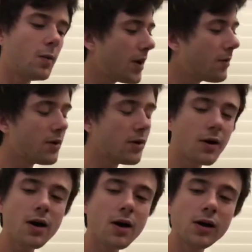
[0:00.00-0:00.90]
A paper
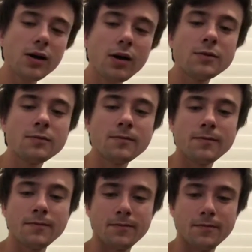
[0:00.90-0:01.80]

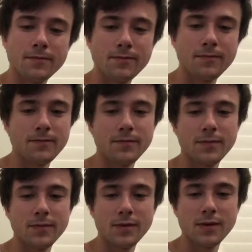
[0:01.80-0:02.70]
crown
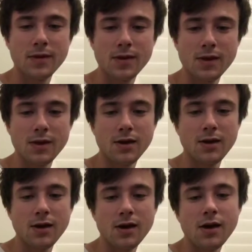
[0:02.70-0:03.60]
and
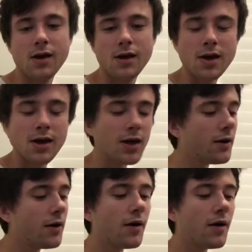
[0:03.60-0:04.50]

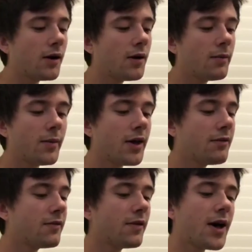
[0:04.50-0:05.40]
a heart
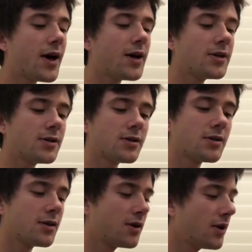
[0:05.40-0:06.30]
made of
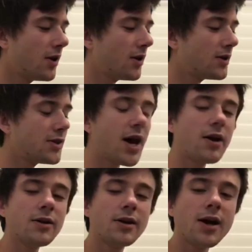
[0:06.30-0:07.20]
glass, a
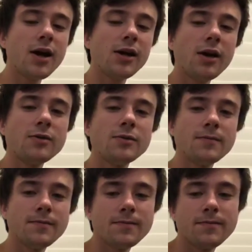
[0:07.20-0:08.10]
tattered
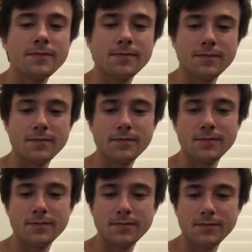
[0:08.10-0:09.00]
gown
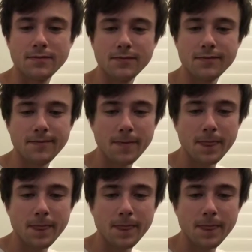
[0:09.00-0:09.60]
and